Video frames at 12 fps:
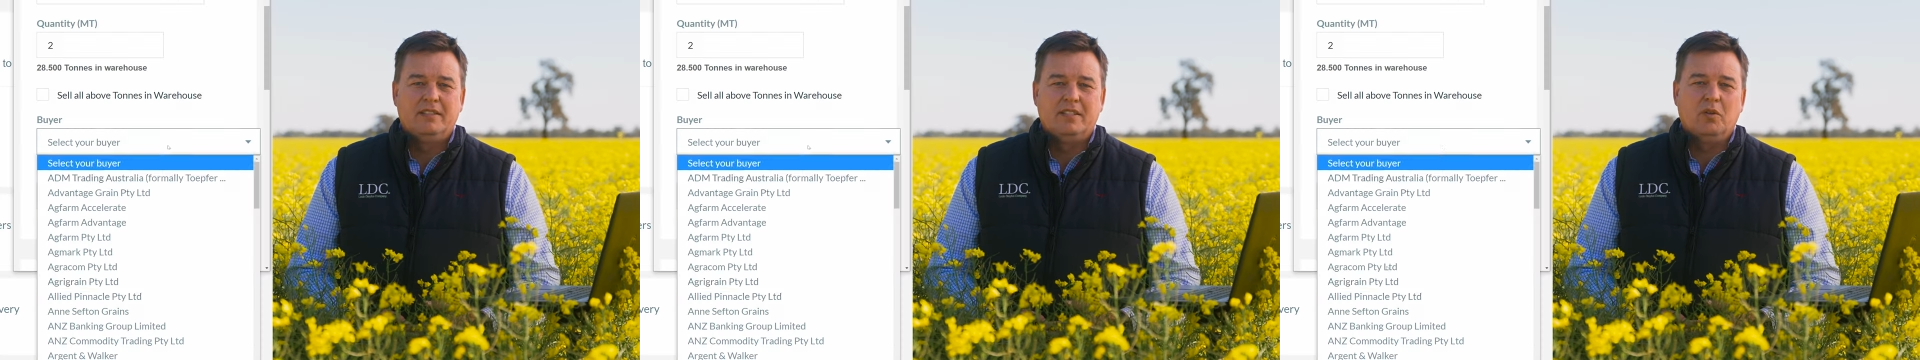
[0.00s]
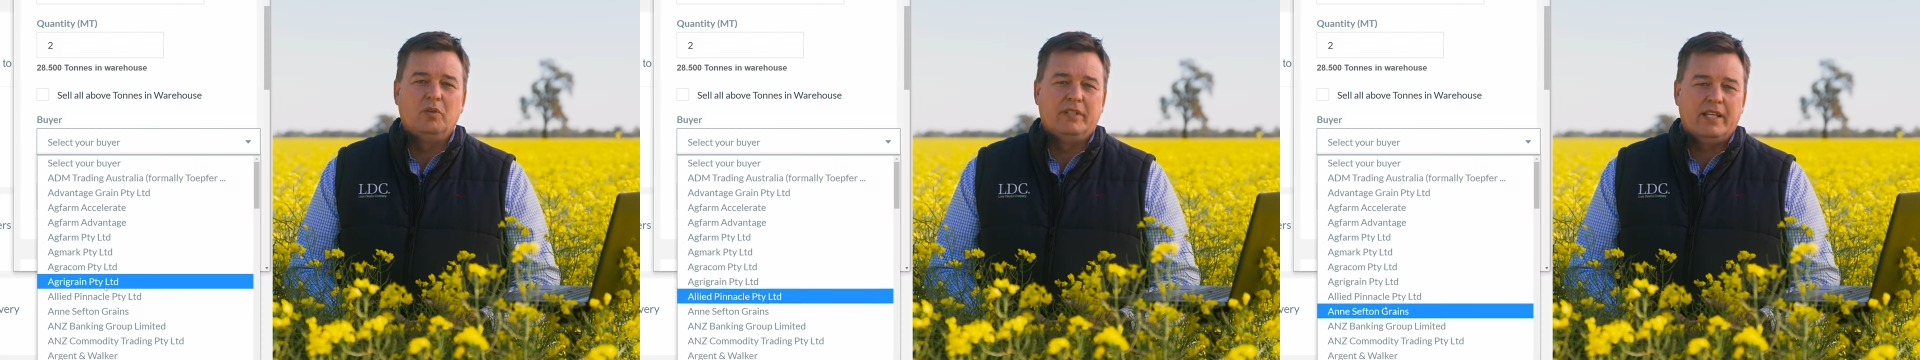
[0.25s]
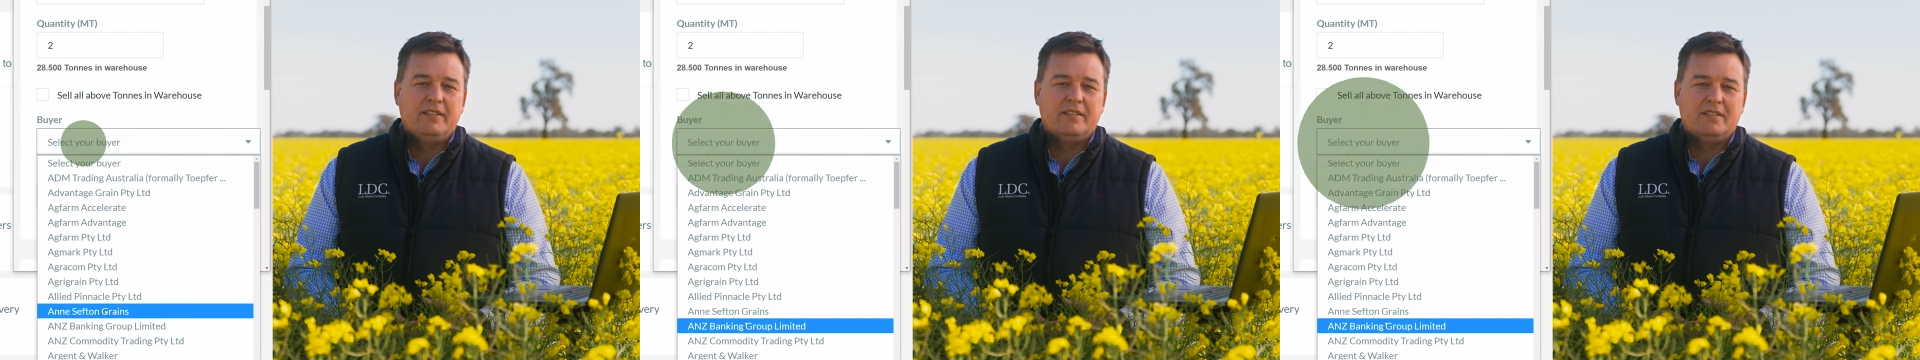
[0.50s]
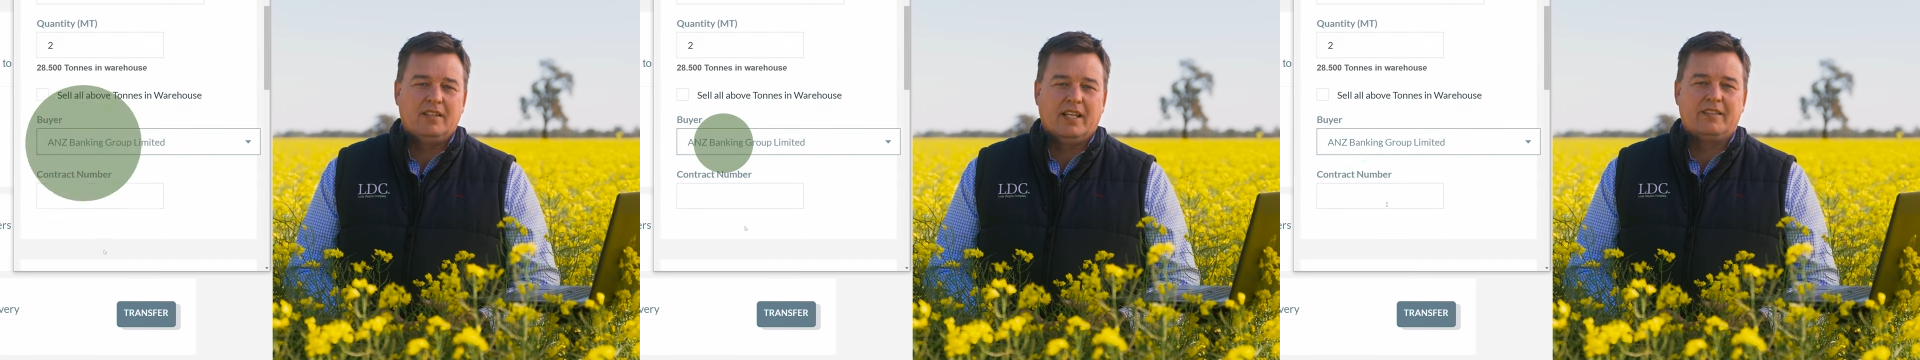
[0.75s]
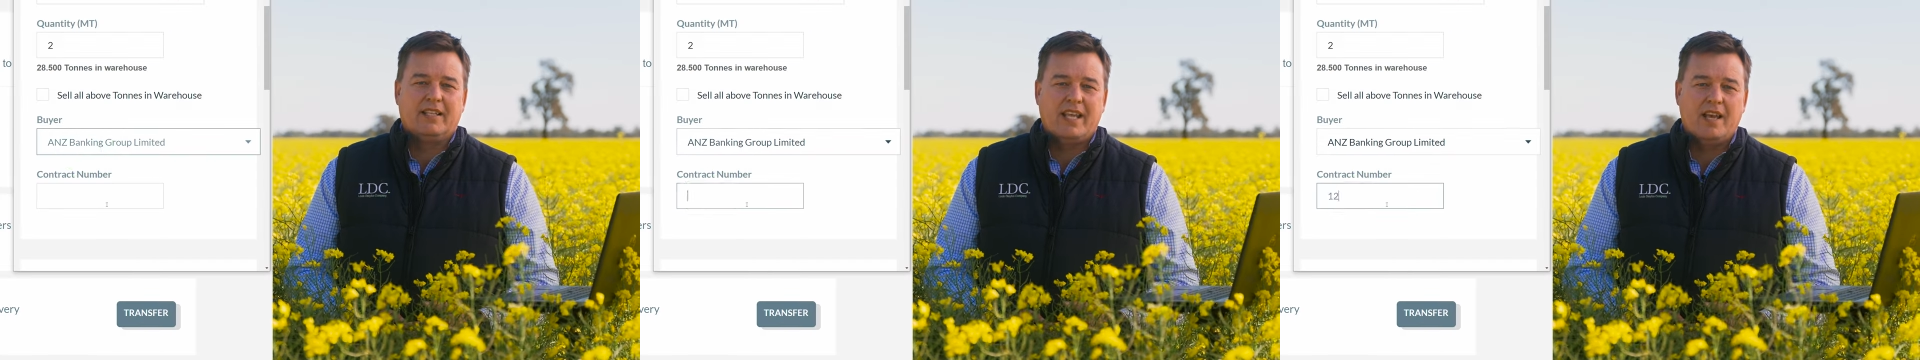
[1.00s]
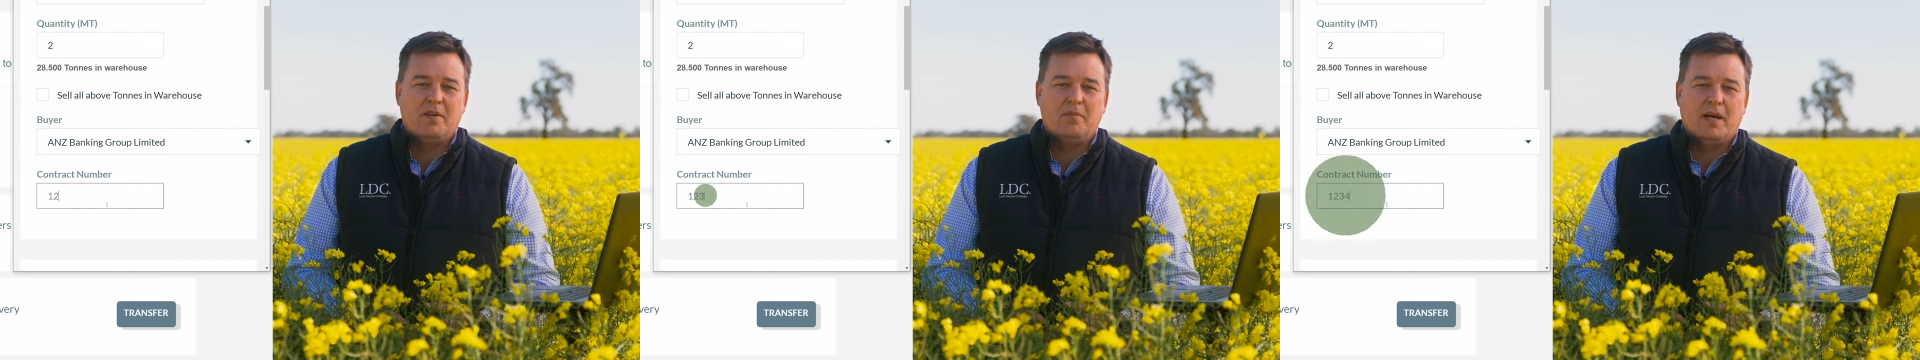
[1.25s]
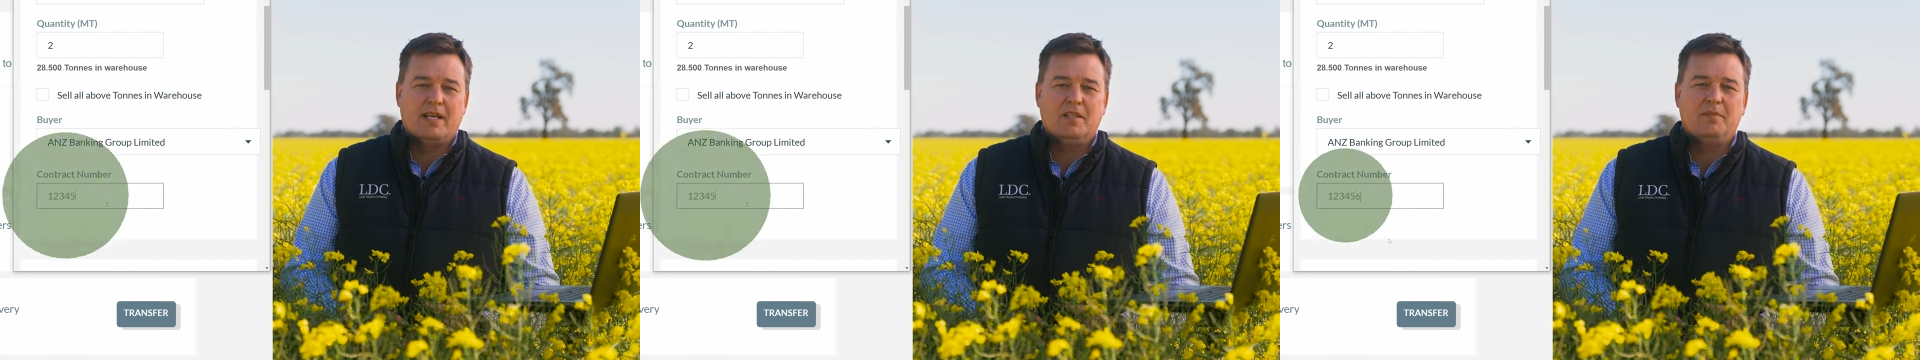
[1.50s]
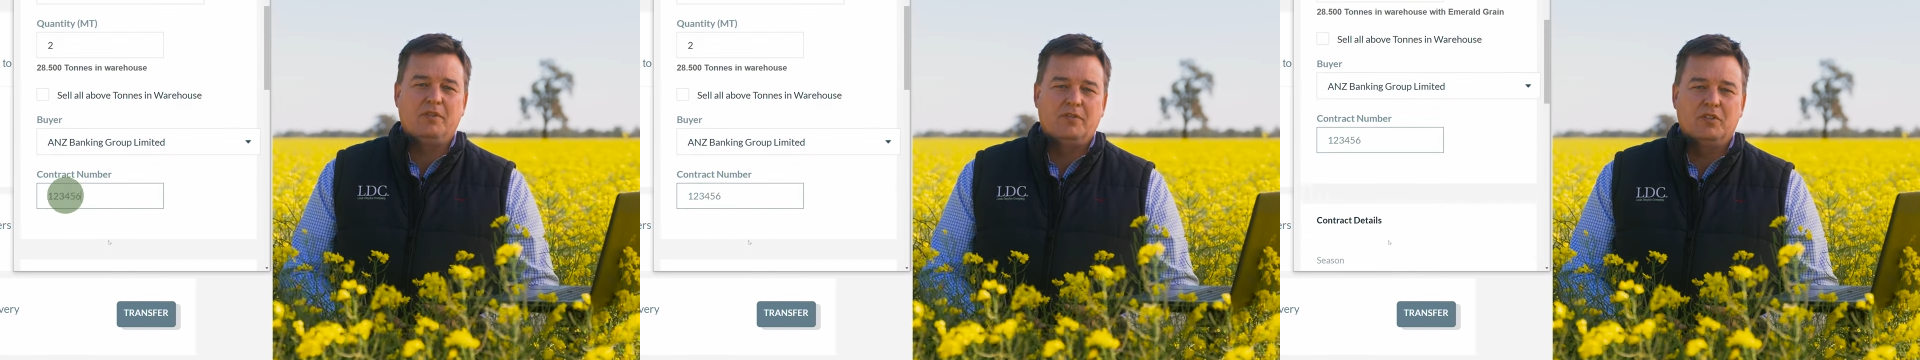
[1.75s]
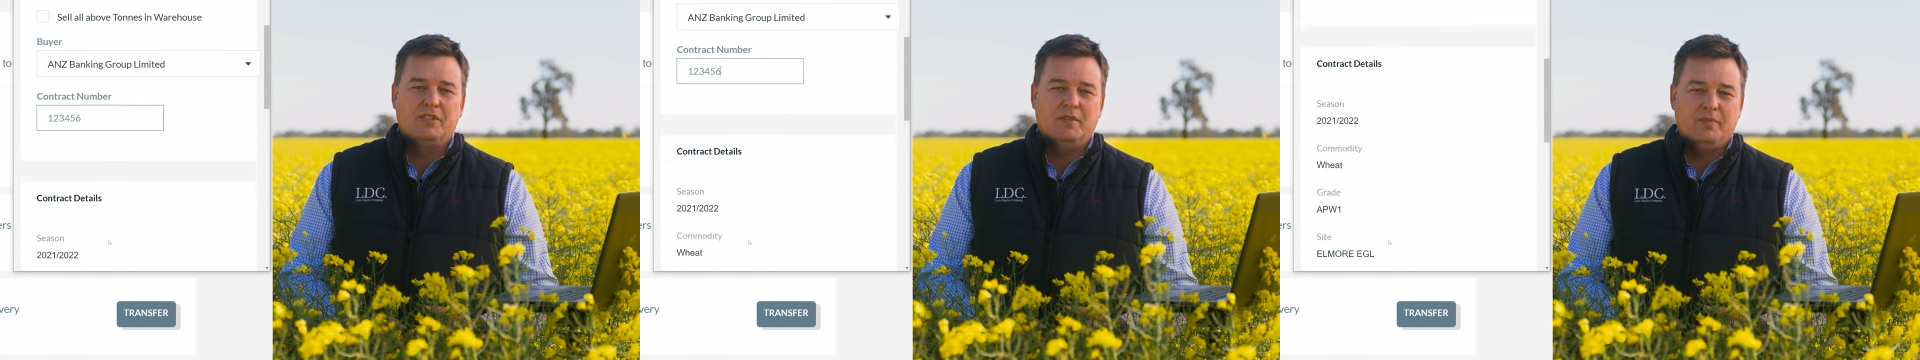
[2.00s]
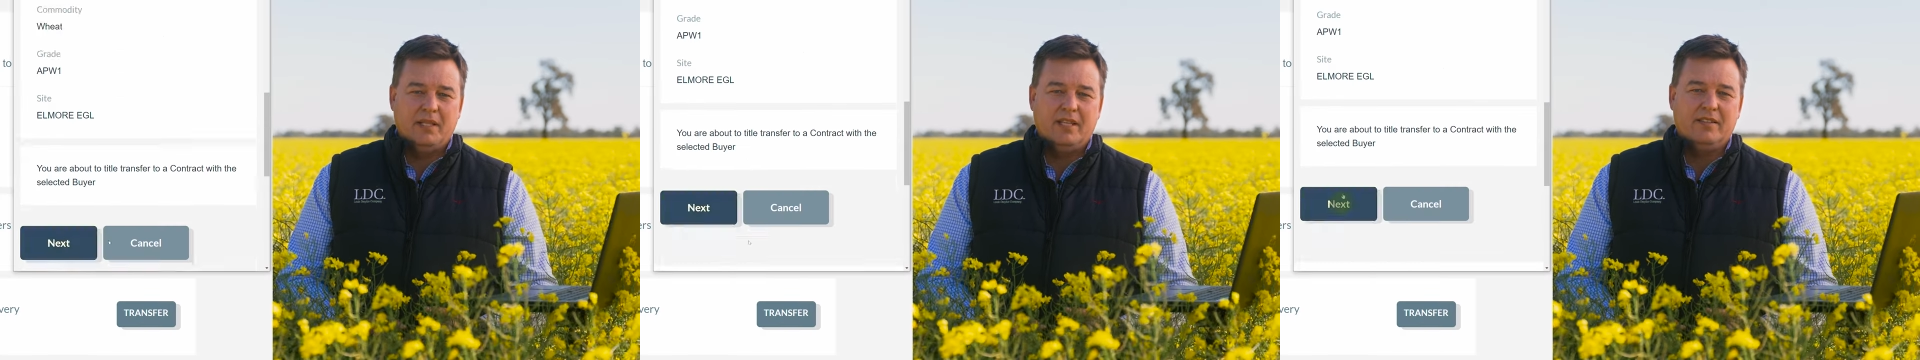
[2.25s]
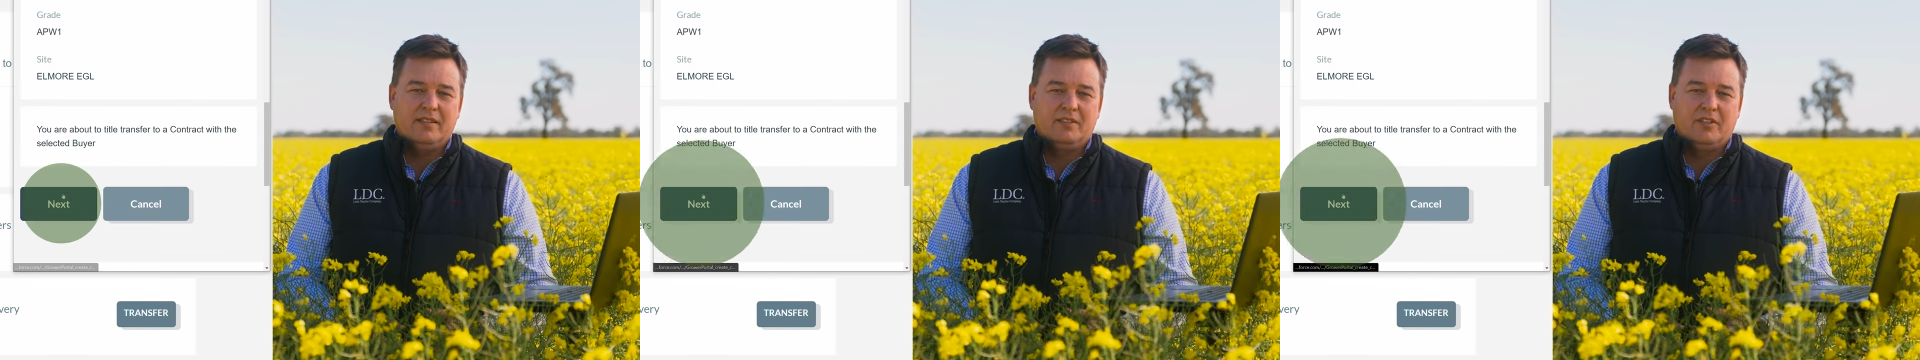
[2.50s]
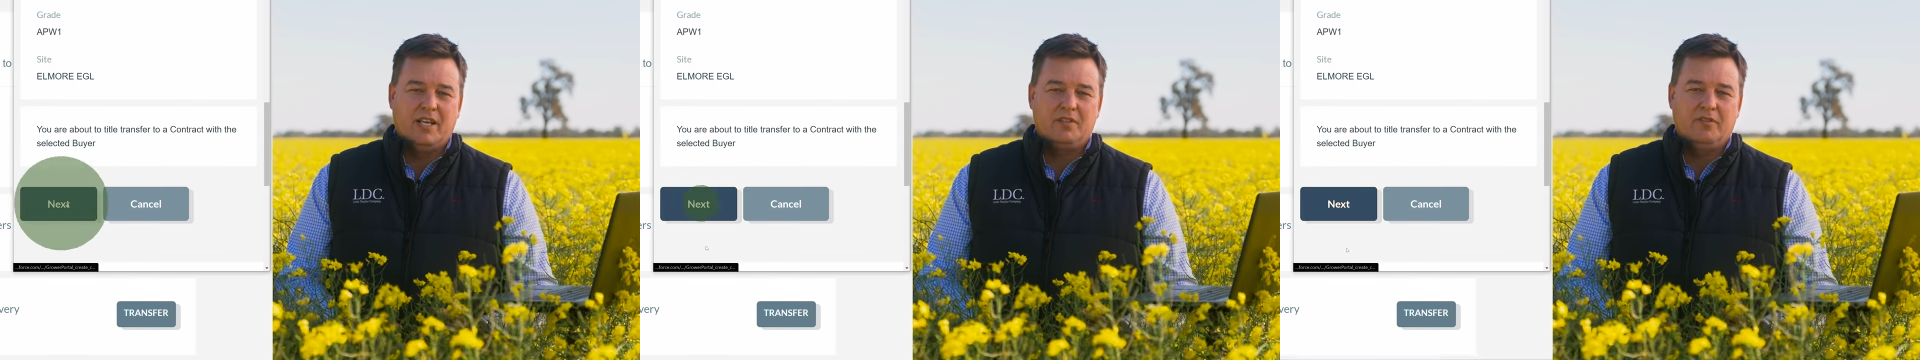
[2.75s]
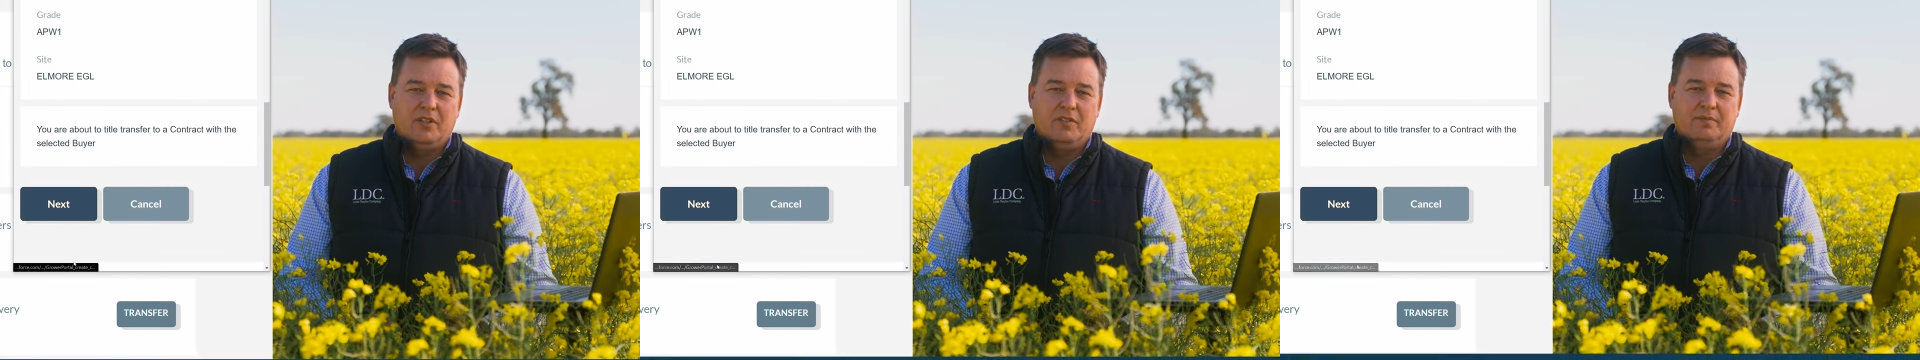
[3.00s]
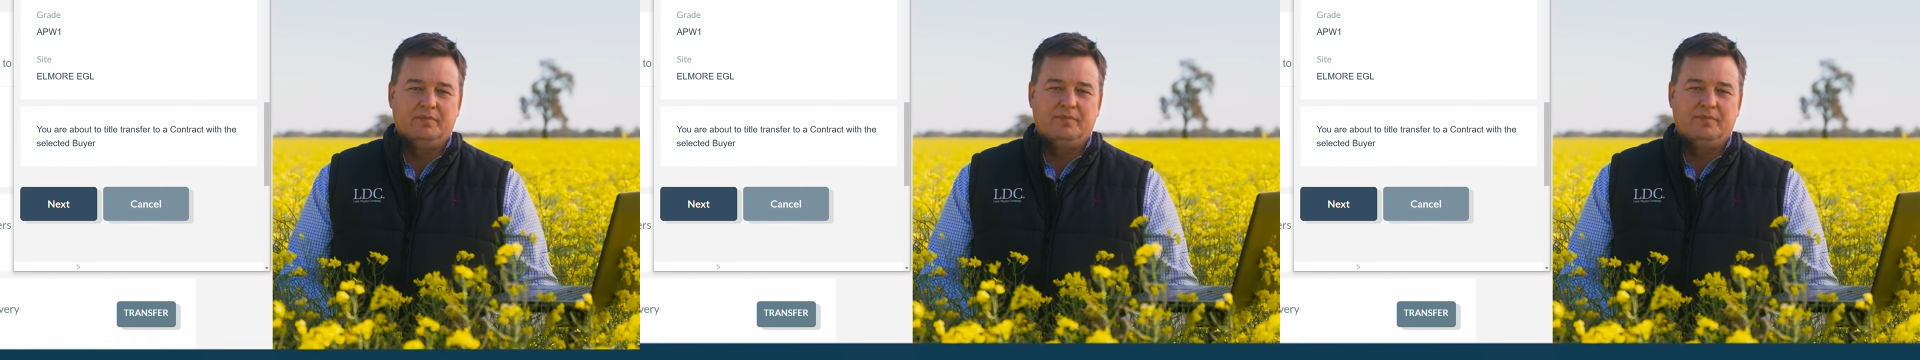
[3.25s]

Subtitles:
you'll need to select the counterparty before submitting the transfer.